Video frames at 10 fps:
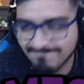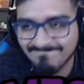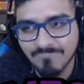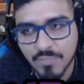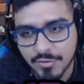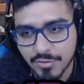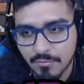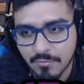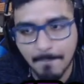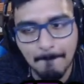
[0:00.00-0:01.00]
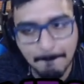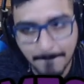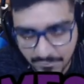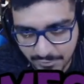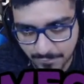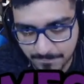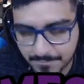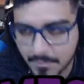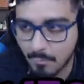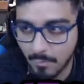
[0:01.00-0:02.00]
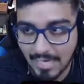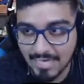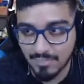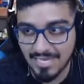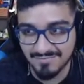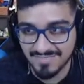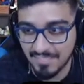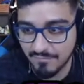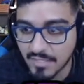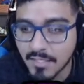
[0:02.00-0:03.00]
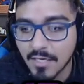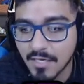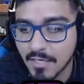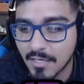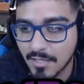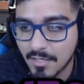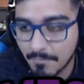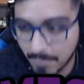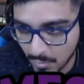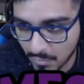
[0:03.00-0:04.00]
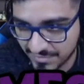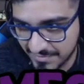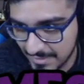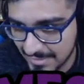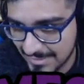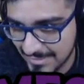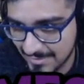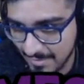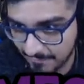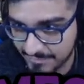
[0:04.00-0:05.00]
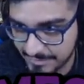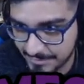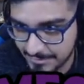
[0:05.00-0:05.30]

Mewtwo, Mewtwo. I only have seven balls left.